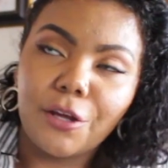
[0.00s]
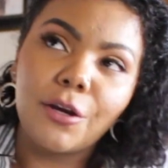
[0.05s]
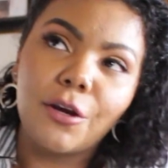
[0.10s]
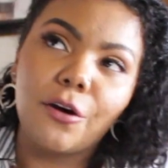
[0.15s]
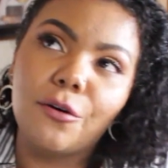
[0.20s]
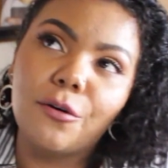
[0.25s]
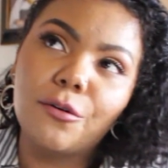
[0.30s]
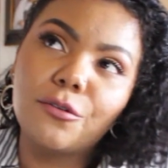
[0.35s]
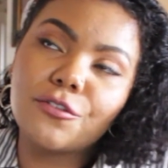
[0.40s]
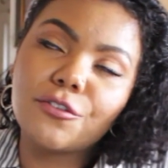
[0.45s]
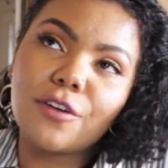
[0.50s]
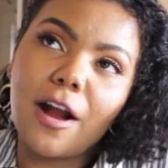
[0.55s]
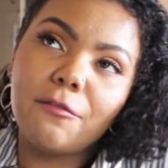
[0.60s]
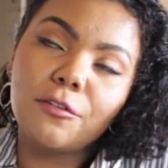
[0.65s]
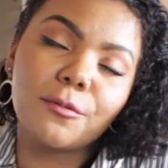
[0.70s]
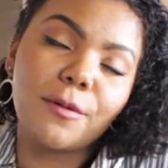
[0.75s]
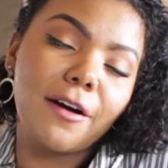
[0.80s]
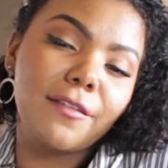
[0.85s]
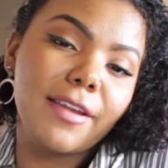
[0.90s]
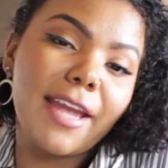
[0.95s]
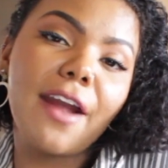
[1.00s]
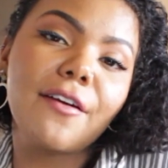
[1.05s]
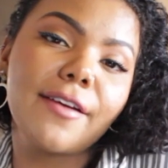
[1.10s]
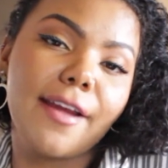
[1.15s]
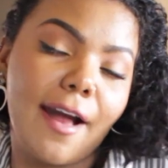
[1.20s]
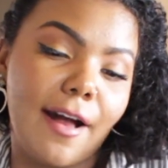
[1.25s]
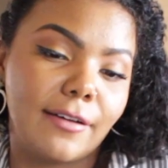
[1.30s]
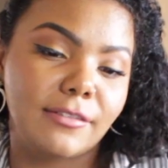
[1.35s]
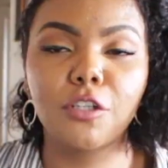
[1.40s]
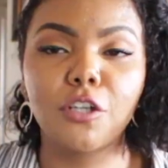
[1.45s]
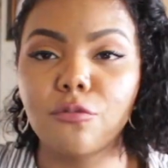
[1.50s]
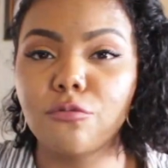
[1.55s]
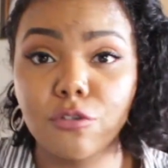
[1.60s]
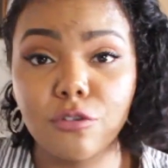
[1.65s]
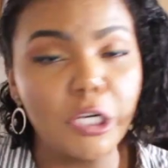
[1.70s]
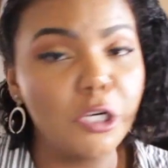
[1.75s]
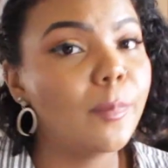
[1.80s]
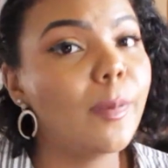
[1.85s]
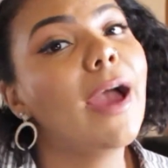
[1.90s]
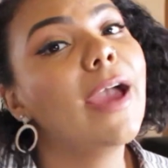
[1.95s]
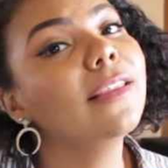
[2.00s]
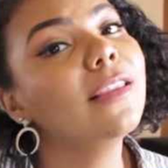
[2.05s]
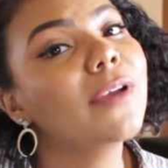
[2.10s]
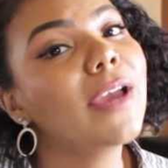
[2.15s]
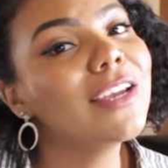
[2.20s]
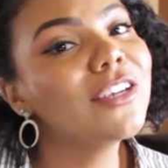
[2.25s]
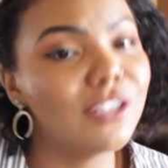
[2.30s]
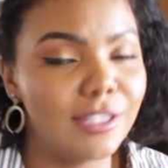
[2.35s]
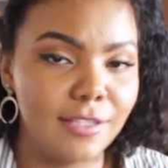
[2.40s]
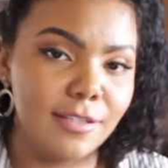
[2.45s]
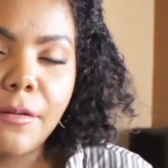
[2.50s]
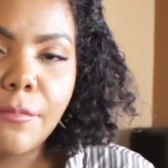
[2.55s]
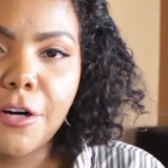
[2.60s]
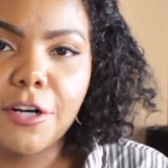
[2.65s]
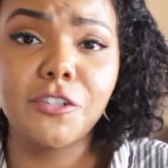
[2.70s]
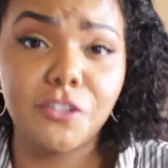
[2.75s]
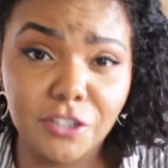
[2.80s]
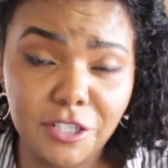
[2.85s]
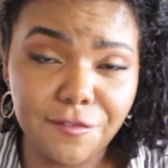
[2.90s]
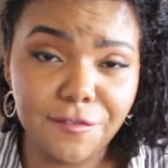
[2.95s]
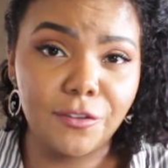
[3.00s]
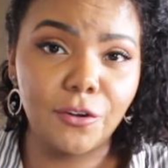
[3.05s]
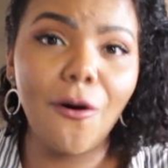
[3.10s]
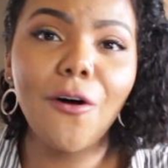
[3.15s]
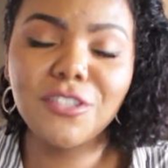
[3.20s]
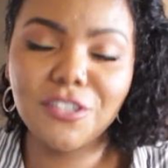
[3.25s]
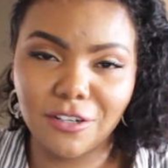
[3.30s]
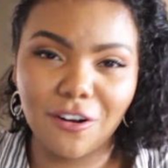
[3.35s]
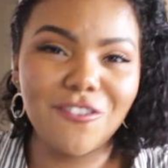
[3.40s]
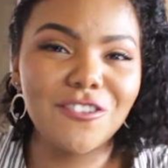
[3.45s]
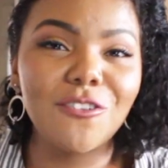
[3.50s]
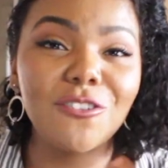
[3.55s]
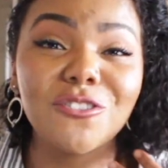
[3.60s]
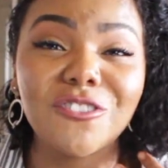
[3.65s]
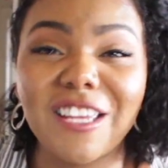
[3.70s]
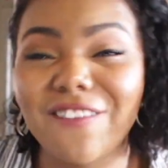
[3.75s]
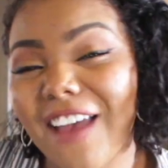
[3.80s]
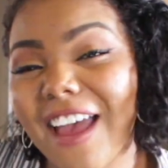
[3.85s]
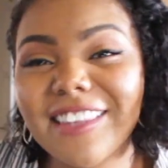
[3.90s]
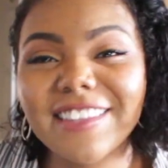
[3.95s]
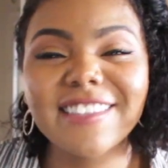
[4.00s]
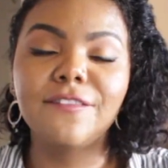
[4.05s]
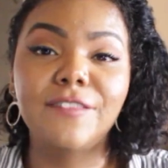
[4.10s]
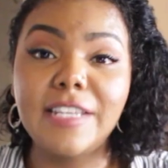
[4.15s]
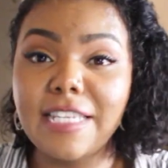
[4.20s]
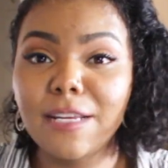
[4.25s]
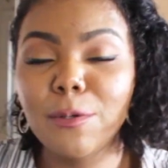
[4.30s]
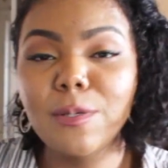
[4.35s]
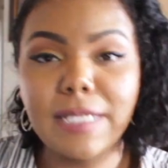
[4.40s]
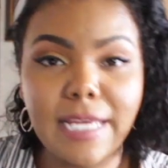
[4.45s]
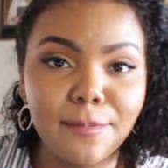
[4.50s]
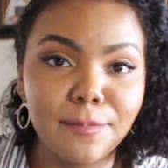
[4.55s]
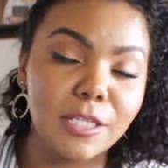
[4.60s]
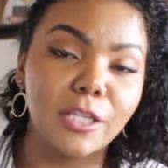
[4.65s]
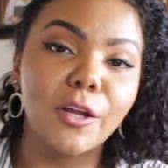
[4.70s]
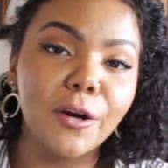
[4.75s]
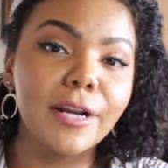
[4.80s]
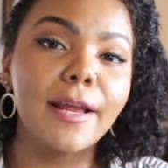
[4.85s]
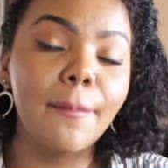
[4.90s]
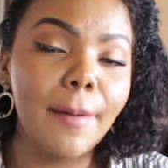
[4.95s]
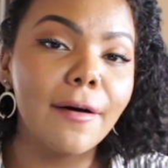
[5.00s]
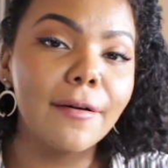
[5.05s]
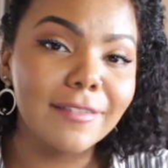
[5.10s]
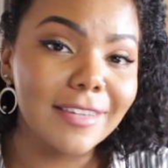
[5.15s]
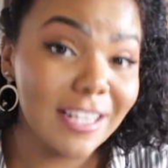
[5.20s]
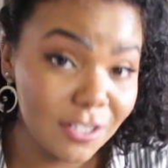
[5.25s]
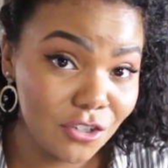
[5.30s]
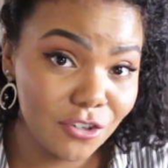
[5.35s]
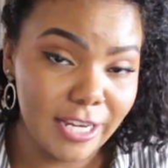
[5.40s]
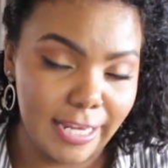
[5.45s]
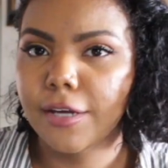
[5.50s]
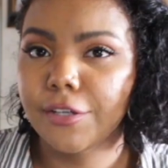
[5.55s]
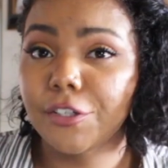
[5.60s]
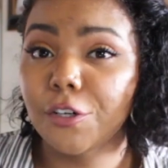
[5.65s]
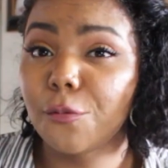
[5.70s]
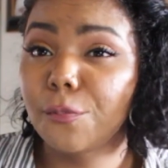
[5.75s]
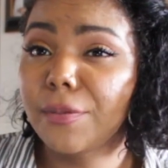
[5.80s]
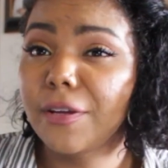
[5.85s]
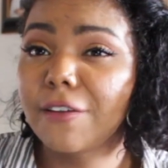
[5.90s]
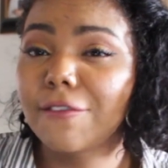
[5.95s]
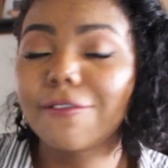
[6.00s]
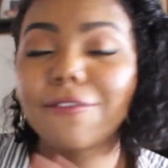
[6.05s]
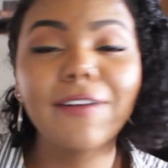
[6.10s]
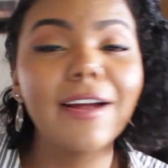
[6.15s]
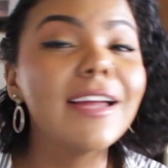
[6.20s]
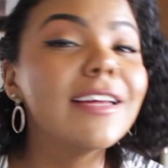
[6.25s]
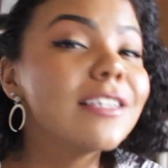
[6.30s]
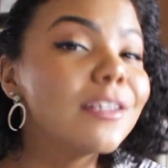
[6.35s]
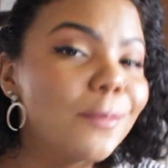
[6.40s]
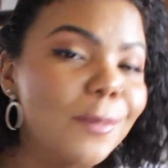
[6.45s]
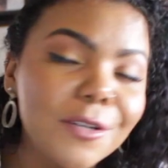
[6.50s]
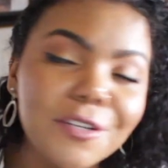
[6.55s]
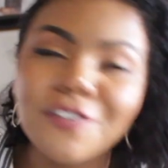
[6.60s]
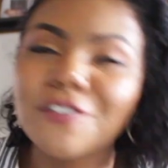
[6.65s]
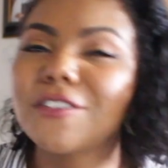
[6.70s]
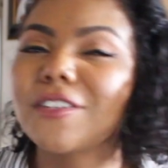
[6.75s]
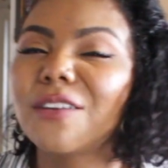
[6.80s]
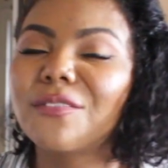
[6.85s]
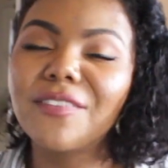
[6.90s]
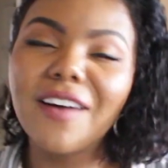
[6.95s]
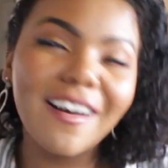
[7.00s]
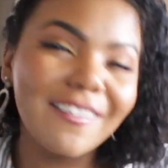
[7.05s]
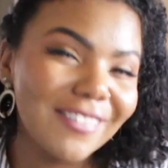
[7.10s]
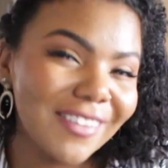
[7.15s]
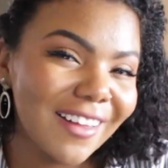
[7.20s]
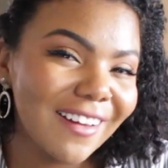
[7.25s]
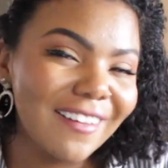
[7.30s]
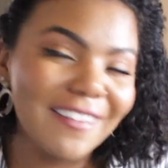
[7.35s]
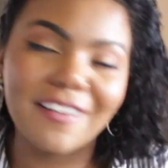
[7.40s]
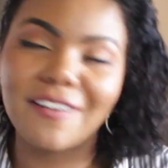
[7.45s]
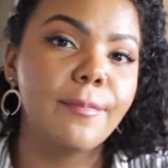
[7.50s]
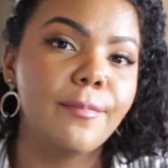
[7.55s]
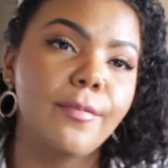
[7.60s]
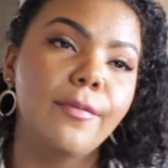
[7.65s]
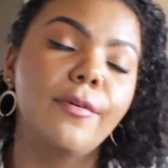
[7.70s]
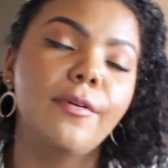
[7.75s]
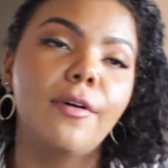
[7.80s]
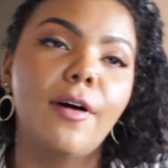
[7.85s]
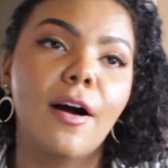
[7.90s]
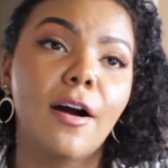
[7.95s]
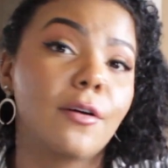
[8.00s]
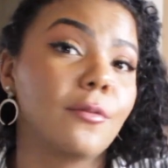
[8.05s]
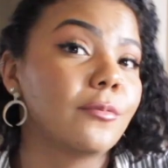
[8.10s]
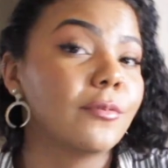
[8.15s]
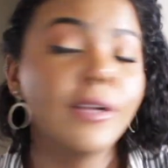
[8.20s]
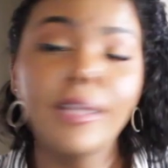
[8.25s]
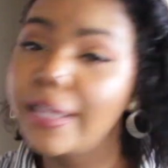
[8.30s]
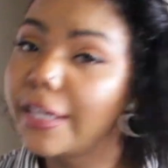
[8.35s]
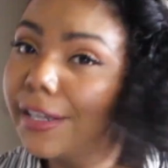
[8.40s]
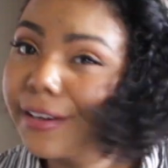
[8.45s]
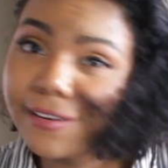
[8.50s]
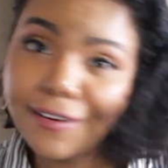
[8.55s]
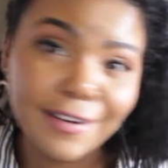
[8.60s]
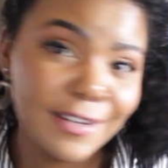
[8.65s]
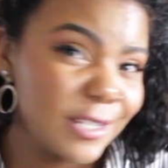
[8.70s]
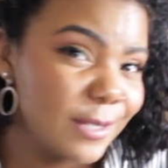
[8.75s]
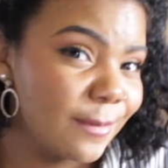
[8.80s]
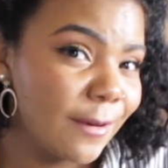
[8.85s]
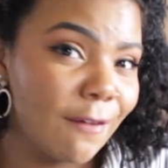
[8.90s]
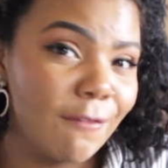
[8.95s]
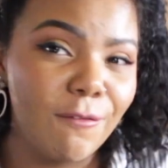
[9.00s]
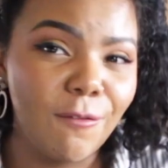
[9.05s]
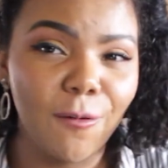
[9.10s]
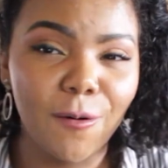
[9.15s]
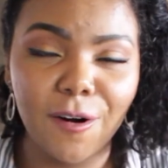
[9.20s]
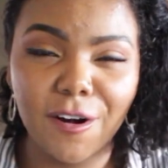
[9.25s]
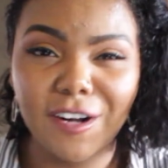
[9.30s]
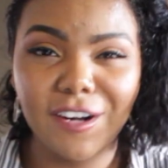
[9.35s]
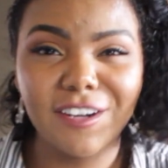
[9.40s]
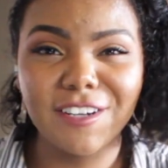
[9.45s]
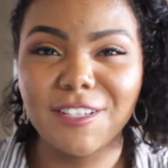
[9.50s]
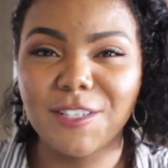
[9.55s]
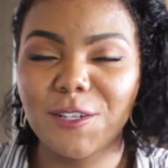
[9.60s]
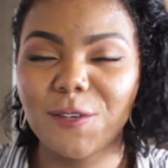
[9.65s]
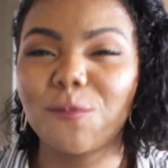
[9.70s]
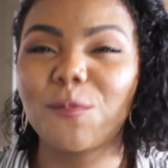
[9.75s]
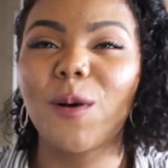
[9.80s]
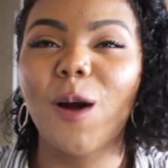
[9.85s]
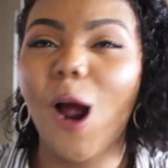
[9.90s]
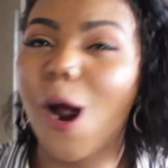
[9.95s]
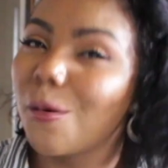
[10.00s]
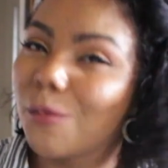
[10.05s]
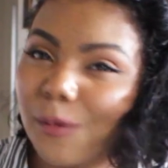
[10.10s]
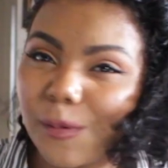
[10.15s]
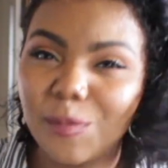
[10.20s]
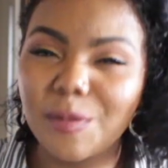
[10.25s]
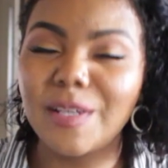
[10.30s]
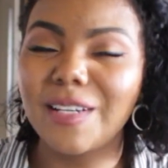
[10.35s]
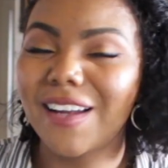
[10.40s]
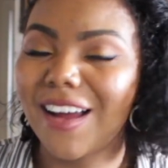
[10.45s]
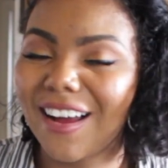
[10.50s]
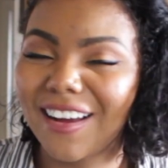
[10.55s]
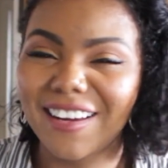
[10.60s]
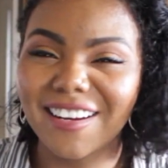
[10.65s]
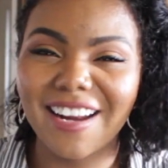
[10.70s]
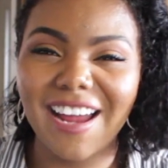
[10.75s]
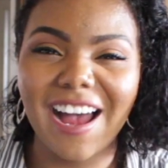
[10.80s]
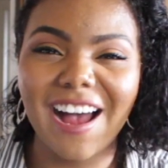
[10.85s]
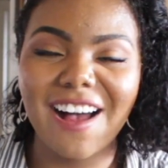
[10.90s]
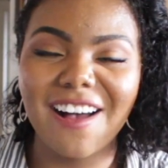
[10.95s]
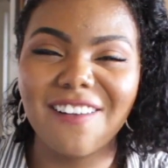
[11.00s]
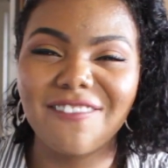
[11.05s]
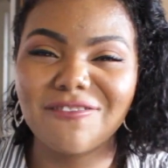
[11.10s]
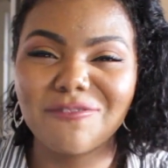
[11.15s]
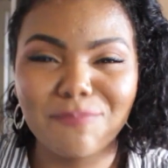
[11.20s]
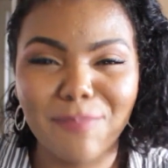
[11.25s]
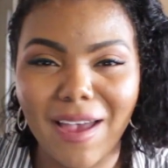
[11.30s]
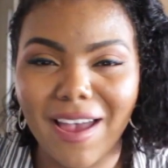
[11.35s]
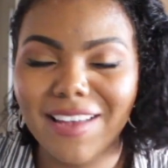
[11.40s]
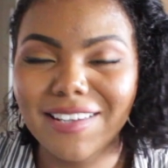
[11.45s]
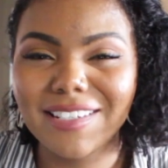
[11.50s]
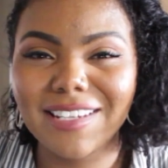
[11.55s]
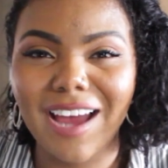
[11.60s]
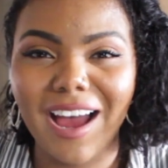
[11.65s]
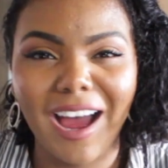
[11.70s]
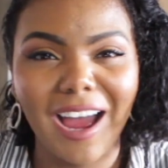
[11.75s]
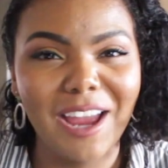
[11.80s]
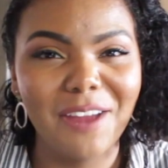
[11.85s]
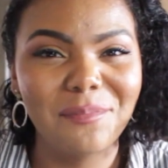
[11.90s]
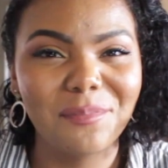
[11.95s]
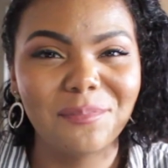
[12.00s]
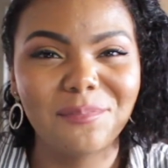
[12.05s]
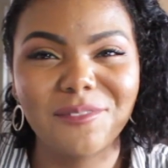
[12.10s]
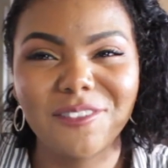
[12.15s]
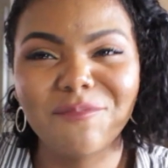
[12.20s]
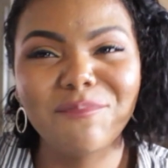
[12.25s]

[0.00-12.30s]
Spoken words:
Go travel around the area. Go to nearby locations. Immerse yourself in the culture. Go to cultural events. Visit museums. Learn about history. Don't be afraid to put yourself out there. People are really curious about foreigners. You're probably not going to have a bad time